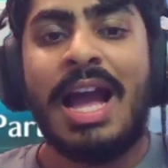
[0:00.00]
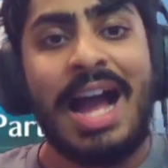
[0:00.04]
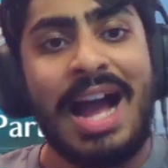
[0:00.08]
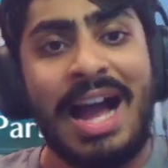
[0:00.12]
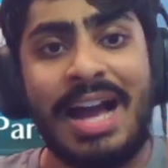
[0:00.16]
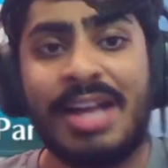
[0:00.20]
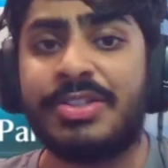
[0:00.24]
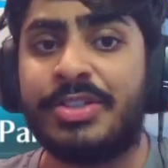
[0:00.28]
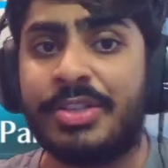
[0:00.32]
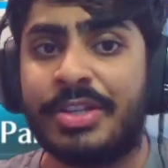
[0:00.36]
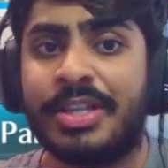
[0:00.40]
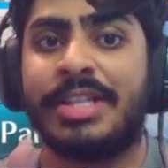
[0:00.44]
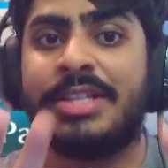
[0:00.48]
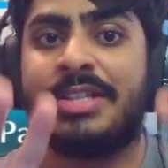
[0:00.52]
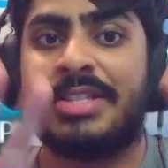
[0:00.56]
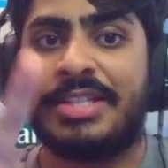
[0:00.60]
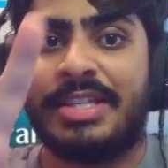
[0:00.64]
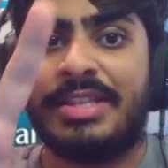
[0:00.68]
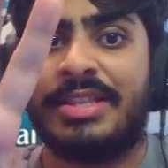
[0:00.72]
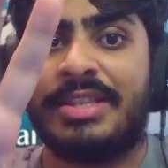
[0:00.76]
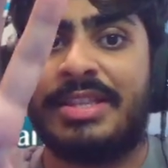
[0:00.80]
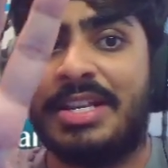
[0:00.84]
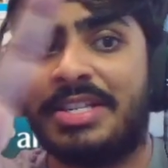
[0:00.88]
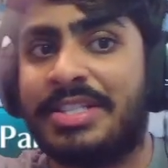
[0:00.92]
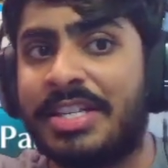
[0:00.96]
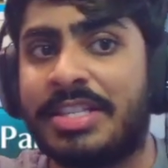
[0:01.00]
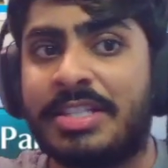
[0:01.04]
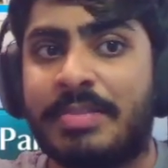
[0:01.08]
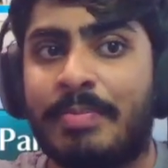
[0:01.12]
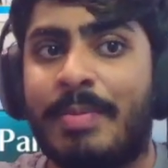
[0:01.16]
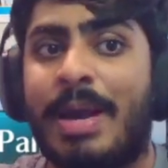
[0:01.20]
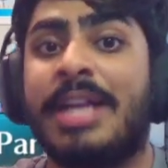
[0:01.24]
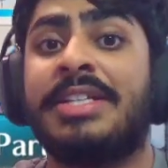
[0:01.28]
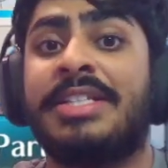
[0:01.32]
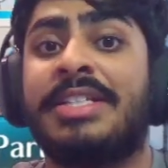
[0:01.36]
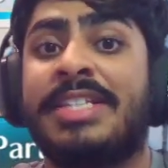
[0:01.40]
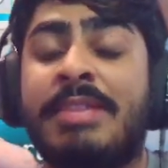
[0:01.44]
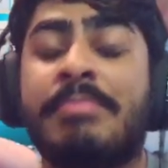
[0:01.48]
as you can see, this is
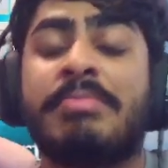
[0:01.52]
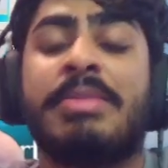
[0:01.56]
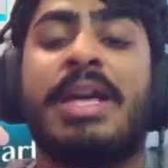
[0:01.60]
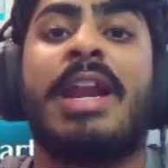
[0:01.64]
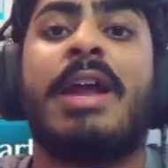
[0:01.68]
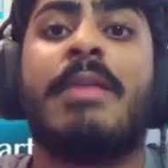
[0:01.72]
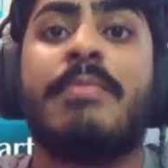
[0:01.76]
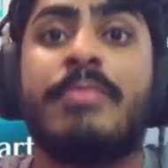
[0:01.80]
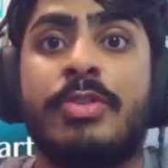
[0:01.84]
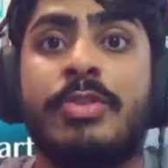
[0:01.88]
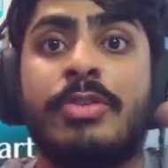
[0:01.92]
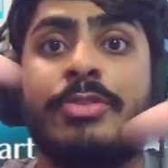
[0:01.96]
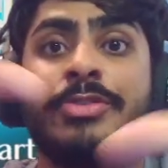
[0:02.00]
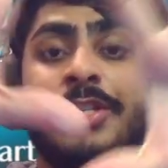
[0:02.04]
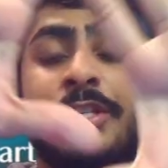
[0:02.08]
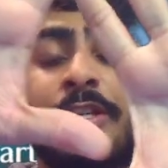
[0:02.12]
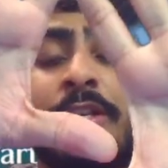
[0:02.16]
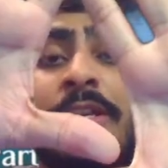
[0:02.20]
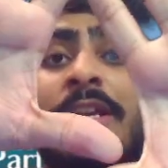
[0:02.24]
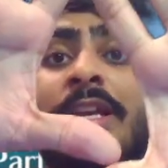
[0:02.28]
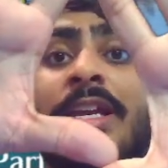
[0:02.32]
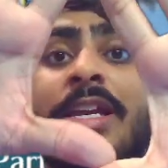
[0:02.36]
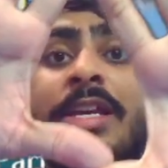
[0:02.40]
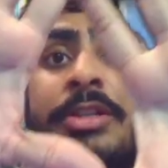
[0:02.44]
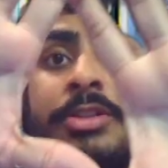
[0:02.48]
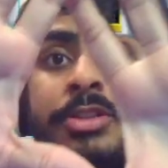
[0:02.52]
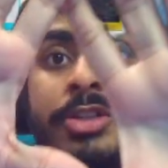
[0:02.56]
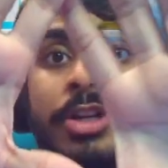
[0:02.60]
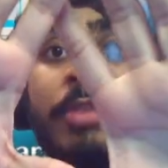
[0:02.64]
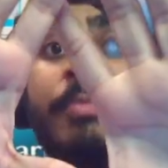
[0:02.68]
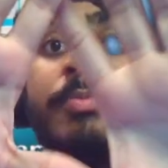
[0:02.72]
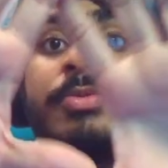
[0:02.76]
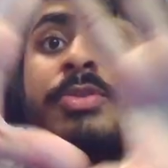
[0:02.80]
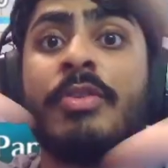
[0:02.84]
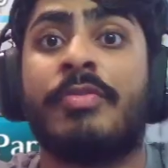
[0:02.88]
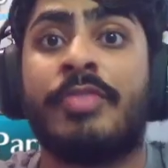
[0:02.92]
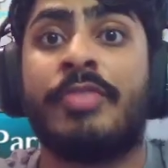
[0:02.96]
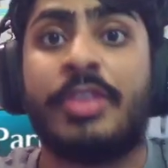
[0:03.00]
my team that I'm using in
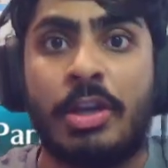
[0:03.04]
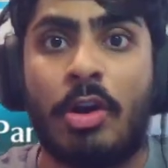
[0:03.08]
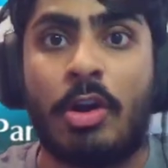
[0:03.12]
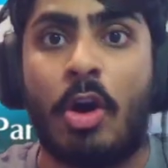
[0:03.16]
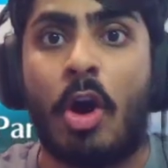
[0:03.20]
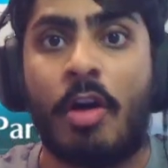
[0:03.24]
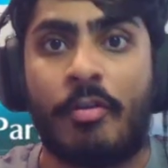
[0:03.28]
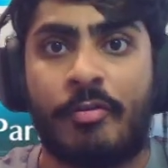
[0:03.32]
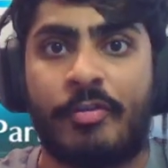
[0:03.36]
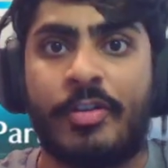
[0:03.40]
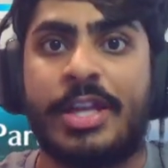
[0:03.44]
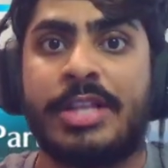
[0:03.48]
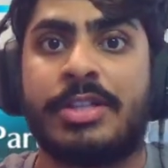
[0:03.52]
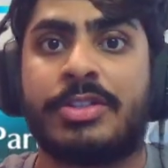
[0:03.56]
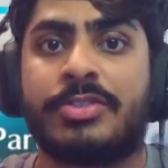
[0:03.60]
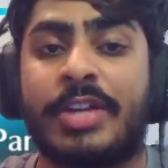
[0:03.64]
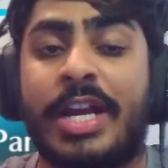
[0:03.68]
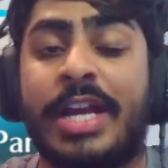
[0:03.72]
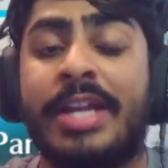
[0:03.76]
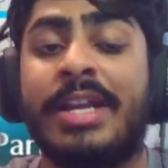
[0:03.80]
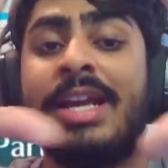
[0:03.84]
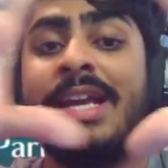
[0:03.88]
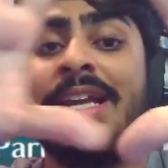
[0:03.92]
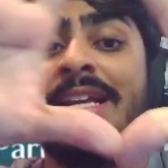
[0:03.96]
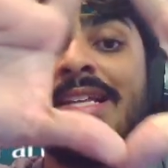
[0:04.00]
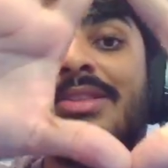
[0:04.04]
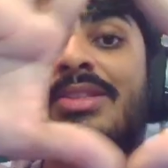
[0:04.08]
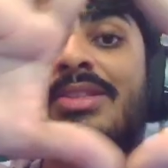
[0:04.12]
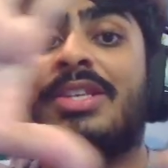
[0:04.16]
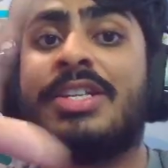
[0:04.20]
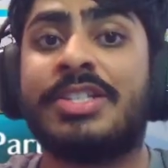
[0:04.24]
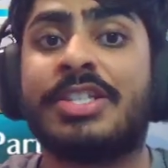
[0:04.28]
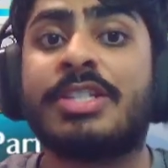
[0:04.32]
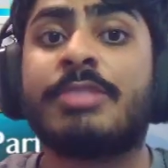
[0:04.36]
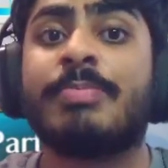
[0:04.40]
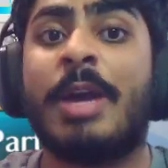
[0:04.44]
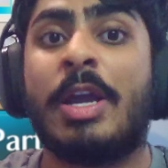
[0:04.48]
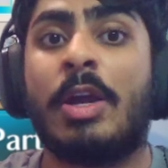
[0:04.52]
terms of the offense, right?
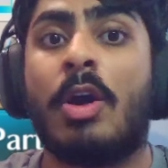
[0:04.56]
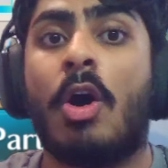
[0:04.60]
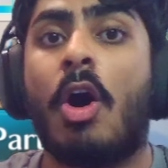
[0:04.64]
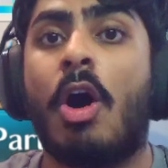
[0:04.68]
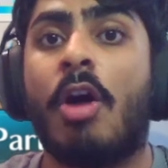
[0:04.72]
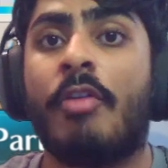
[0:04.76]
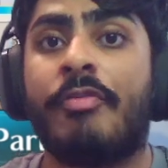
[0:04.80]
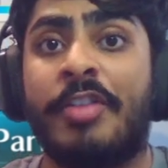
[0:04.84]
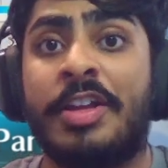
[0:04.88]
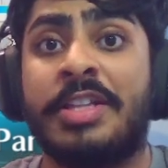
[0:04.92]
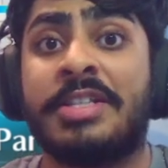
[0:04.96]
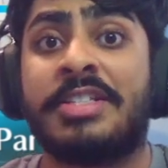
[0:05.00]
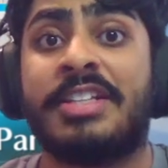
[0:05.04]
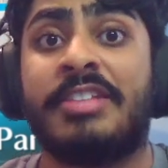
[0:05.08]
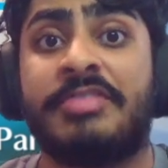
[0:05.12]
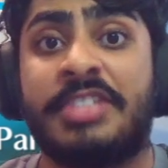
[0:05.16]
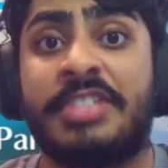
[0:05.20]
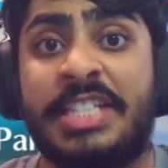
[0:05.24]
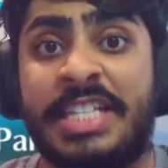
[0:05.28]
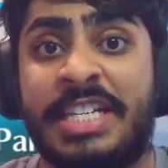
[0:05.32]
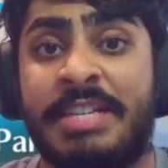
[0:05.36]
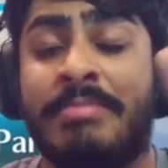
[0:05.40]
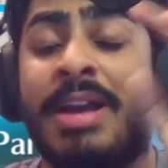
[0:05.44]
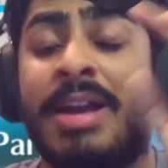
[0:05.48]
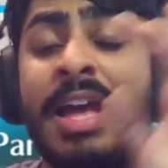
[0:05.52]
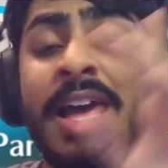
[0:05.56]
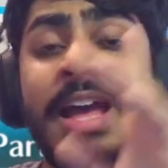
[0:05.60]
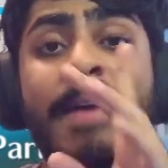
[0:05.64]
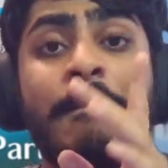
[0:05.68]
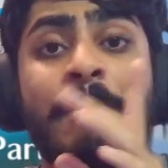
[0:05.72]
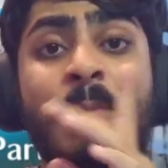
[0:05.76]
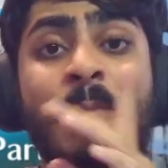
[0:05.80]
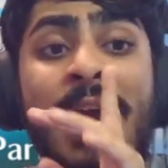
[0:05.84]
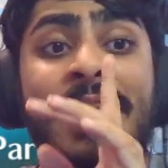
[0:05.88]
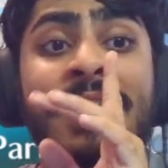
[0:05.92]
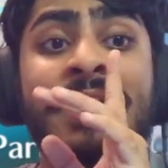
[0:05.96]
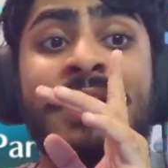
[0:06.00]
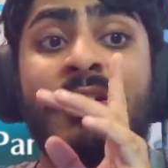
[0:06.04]
This is my offensive team.
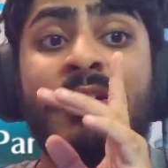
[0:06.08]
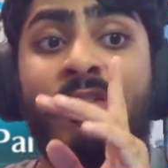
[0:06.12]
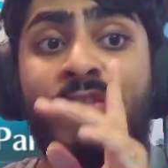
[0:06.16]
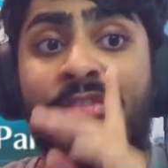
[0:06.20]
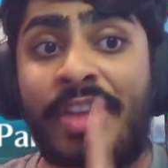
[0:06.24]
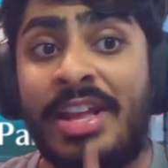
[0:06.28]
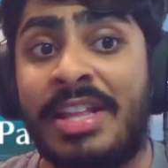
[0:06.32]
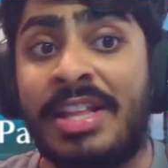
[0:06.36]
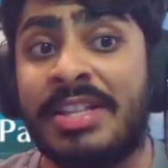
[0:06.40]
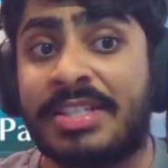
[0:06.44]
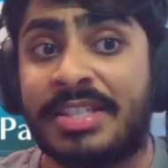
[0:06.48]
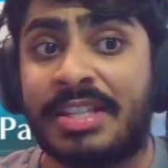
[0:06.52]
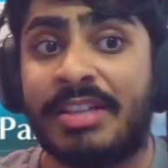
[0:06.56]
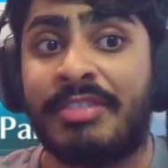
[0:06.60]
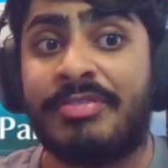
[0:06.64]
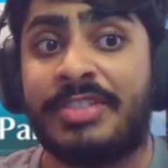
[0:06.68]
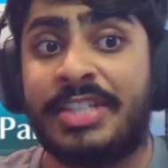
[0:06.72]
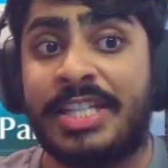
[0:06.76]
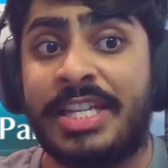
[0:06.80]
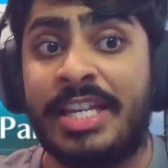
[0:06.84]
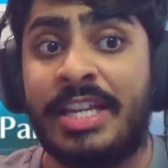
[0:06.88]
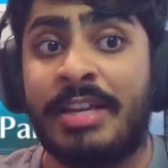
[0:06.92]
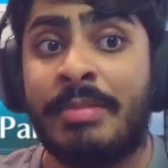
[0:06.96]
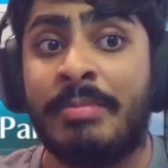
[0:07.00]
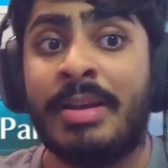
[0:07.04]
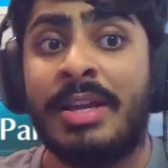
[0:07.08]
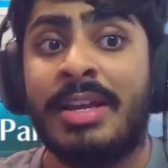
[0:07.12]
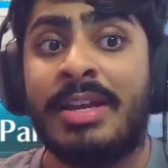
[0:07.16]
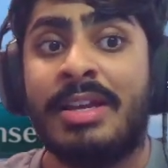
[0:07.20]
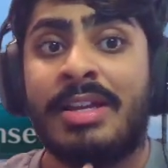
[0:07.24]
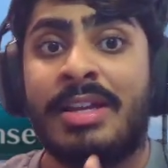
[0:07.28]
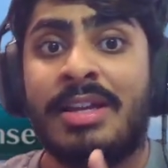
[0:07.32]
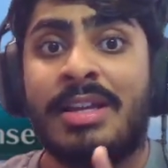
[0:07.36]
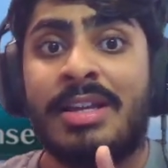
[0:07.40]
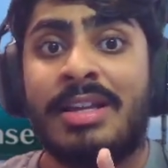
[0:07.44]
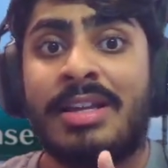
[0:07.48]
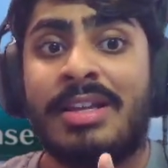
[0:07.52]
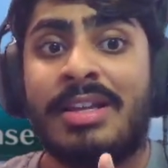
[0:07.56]
My defensive team
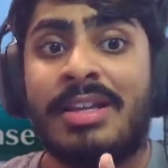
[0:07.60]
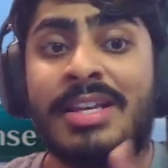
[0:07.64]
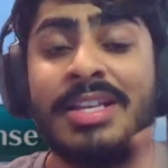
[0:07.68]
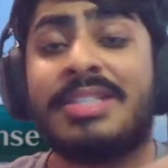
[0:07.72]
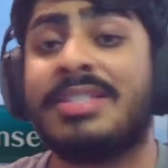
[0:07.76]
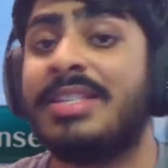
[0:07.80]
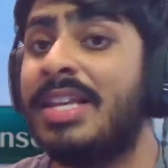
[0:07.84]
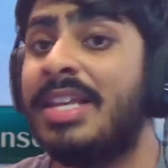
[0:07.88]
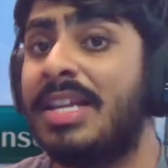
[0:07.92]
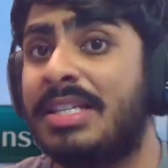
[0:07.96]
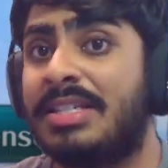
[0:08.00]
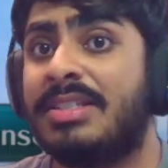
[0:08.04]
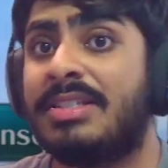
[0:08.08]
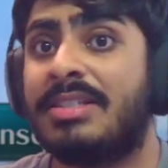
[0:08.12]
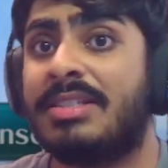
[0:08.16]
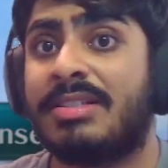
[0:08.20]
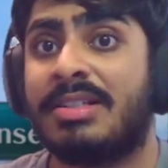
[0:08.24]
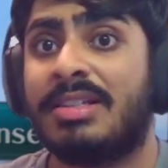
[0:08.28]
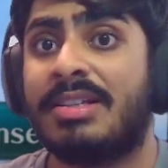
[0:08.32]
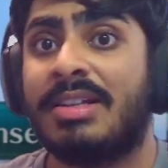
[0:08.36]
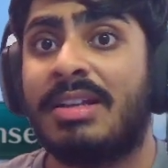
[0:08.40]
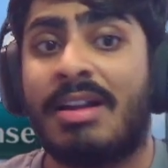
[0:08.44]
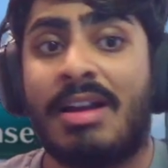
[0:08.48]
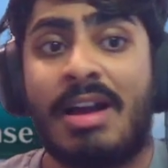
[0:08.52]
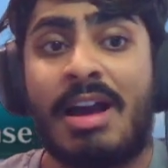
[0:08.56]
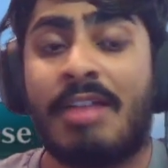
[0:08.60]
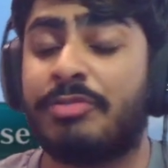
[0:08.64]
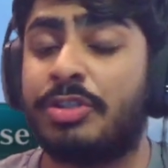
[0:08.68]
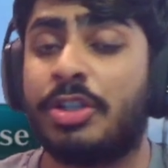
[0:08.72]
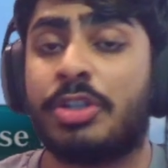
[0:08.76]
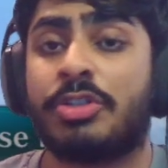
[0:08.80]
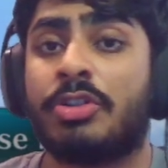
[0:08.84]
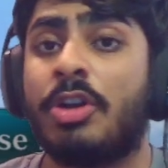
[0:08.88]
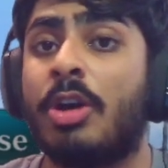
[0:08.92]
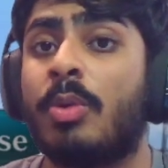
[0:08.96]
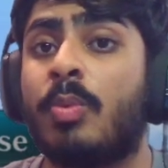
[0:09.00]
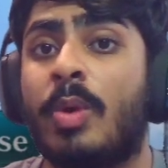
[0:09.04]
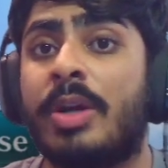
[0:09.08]
is this. I've
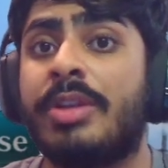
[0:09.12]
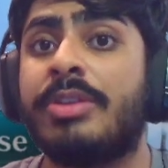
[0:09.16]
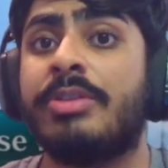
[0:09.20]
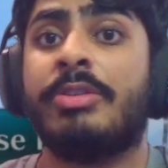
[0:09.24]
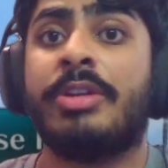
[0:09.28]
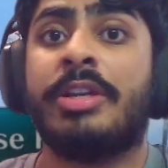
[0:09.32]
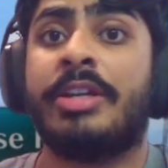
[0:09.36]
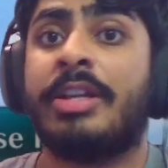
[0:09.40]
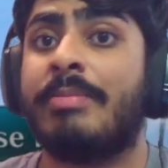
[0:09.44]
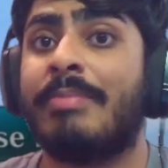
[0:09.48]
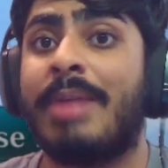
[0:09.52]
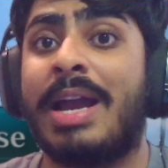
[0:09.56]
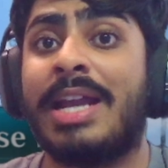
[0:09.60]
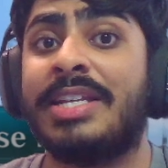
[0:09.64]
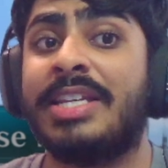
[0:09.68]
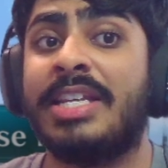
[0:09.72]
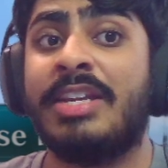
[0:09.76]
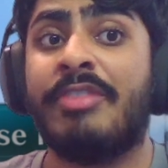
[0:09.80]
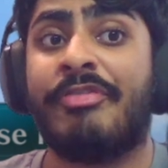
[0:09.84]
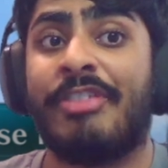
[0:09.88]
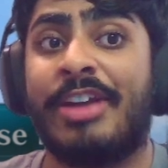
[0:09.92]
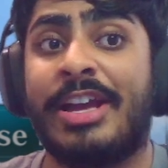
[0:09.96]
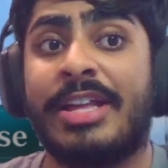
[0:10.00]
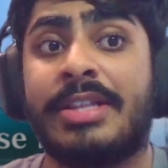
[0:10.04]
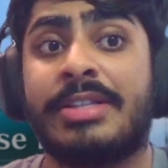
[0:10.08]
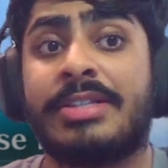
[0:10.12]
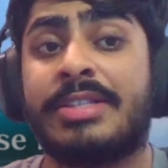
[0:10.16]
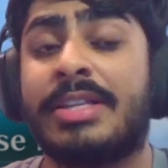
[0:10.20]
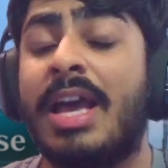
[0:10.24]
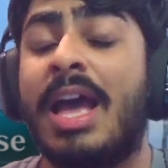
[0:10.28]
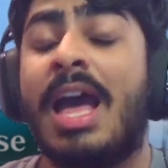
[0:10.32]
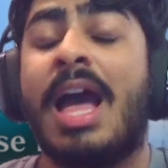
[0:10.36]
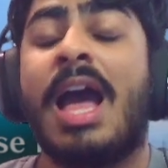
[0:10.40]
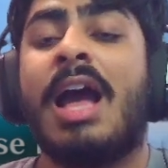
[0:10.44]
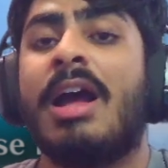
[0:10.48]
just got one unit in my defense.